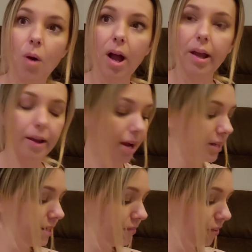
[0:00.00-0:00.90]
Why?
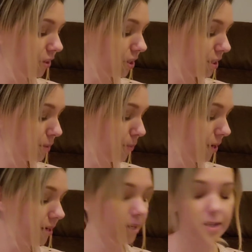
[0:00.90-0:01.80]
I didn't even look at the
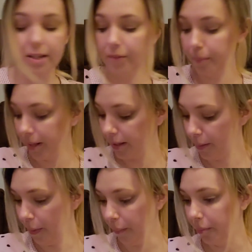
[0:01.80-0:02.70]
brand. I didn't even
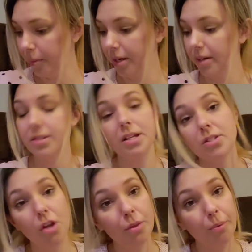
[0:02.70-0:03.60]
pick them up because I
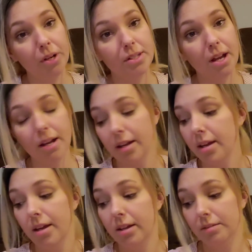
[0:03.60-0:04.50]
saw the price tag
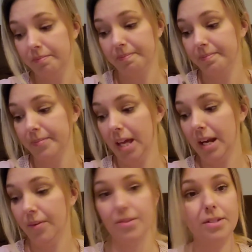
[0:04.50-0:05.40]

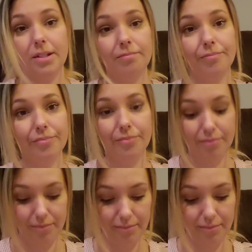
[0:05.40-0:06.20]
and I was like, mm,